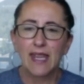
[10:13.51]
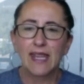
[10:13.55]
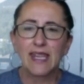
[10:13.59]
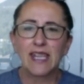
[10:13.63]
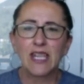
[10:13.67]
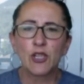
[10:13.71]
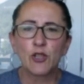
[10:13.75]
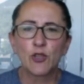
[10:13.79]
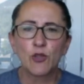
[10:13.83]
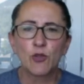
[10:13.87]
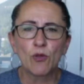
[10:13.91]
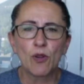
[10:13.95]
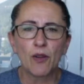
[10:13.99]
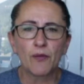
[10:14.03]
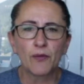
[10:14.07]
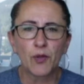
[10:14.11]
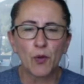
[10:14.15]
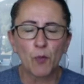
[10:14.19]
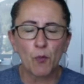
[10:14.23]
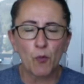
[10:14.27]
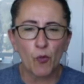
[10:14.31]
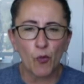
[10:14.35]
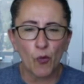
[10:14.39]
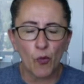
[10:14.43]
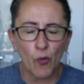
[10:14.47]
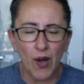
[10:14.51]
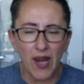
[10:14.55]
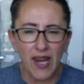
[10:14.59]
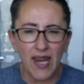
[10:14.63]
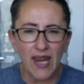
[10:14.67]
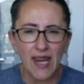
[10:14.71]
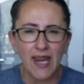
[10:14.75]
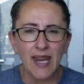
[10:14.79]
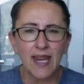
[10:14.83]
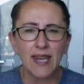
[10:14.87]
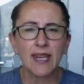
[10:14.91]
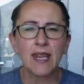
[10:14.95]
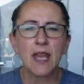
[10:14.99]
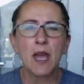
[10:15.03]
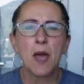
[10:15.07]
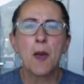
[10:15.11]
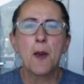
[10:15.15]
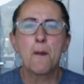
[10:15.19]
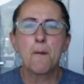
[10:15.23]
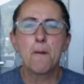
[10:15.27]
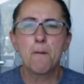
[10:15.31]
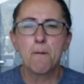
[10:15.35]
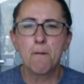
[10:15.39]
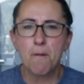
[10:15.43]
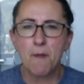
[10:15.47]
issue of the brain,
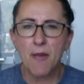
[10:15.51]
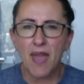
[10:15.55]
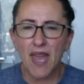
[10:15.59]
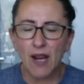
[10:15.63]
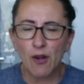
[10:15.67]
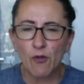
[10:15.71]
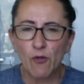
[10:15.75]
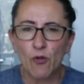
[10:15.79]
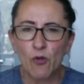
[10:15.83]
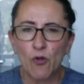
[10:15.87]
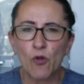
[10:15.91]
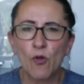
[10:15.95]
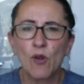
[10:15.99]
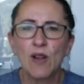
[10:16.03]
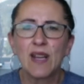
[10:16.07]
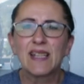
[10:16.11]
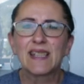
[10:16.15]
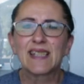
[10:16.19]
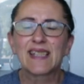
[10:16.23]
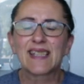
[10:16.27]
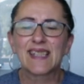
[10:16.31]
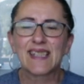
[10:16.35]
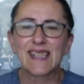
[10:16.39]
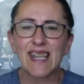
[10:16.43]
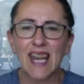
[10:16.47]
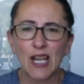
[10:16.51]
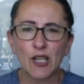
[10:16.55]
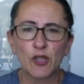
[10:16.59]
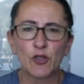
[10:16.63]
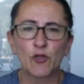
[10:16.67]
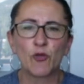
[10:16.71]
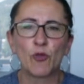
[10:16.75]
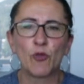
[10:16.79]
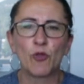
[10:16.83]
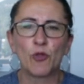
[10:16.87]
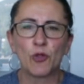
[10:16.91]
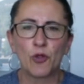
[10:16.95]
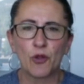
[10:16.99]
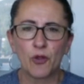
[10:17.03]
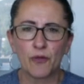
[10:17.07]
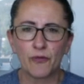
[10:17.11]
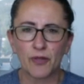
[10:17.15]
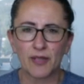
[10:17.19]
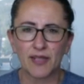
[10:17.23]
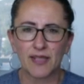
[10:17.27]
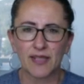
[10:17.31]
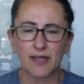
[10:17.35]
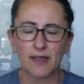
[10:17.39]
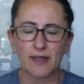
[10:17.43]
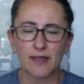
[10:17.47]
marrow, central
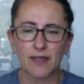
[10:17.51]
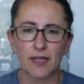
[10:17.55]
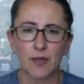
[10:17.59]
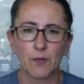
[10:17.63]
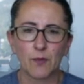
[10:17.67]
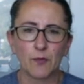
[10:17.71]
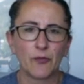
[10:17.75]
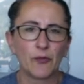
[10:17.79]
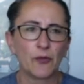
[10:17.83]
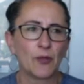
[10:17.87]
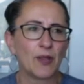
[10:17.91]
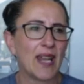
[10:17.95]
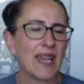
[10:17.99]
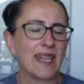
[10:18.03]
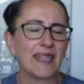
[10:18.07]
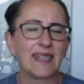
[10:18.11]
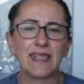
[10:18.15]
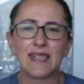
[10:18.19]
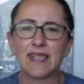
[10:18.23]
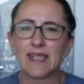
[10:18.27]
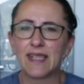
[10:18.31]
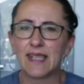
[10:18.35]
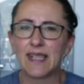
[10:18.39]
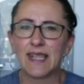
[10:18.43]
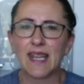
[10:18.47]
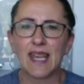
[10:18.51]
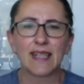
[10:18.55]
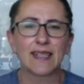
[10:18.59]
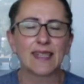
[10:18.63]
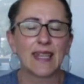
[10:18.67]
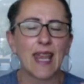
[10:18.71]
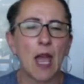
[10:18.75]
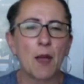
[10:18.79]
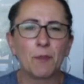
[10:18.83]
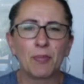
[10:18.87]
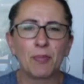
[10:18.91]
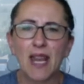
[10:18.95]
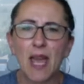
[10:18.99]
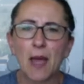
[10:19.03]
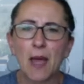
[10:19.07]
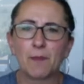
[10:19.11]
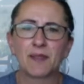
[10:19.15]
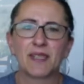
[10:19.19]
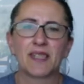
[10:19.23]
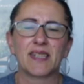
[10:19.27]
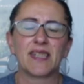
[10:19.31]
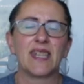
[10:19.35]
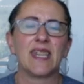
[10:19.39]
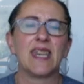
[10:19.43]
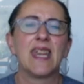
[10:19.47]
nervous system for like dizziness,
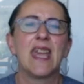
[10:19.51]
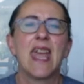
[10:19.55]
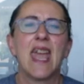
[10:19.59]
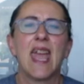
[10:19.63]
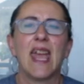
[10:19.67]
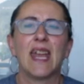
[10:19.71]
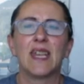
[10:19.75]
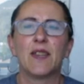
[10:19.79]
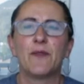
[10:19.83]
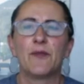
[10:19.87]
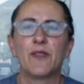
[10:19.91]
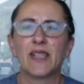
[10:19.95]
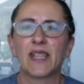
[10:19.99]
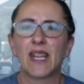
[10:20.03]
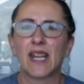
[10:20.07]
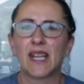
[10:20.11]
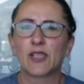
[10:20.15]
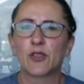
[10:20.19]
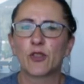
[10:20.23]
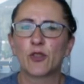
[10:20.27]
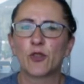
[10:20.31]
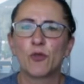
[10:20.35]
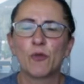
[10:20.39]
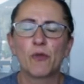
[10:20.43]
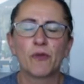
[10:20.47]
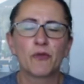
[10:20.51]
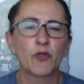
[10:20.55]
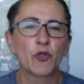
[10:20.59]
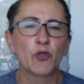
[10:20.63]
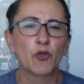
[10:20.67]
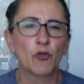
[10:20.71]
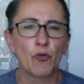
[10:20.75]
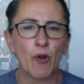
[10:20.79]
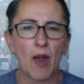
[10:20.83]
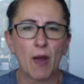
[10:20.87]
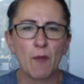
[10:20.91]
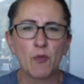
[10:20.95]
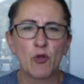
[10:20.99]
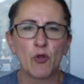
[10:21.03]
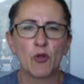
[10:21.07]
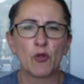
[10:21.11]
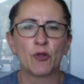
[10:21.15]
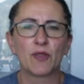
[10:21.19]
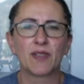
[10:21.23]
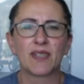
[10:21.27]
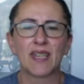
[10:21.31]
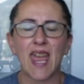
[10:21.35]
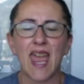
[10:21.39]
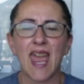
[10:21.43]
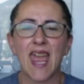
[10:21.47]
epilepsy, anything that has to do with
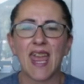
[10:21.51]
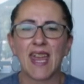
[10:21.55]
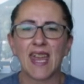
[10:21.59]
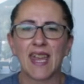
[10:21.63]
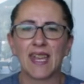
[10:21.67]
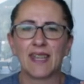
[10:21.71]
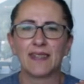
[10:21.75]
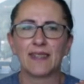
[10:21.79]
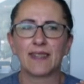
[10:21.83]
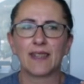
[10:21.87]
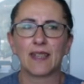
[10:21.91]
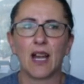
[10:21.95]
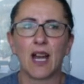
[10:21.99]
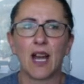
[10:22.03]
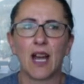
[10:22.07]
tremors and